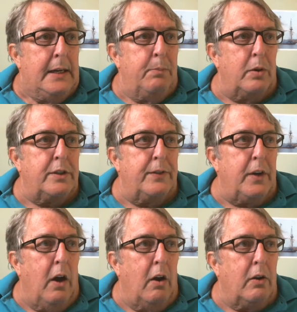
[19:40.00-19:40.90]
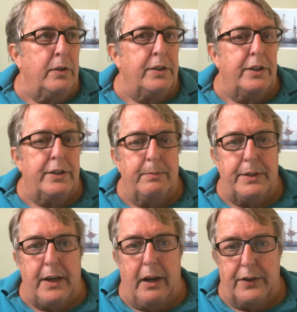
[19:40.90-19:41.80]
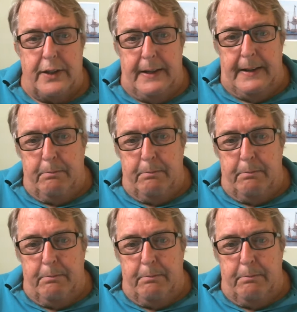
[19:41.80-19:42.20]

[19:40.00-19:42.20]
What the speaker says: ports of call, cruises themselves,